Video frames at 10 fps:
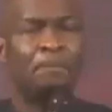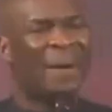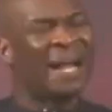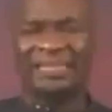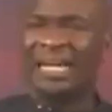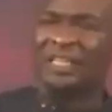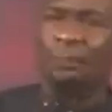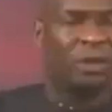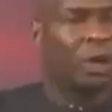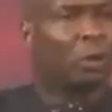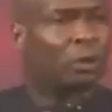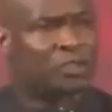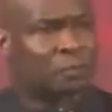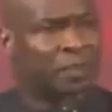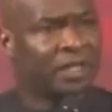partnership with the Holy
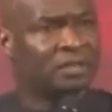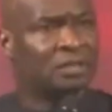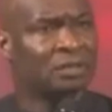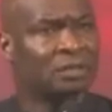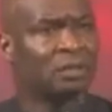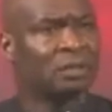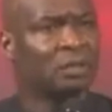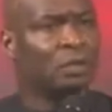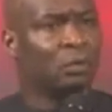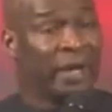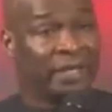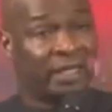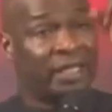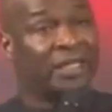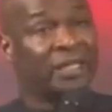Spirit. When
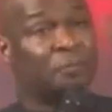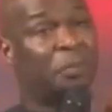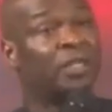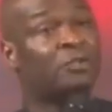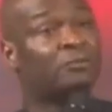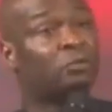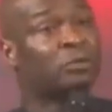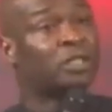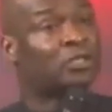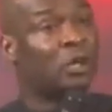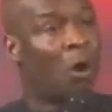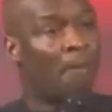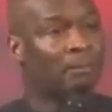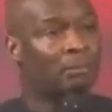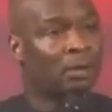he, the Spirit of truth, is come,
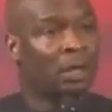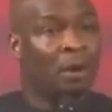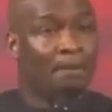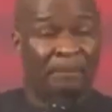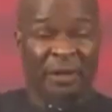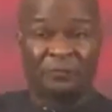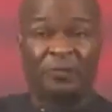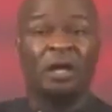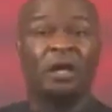before the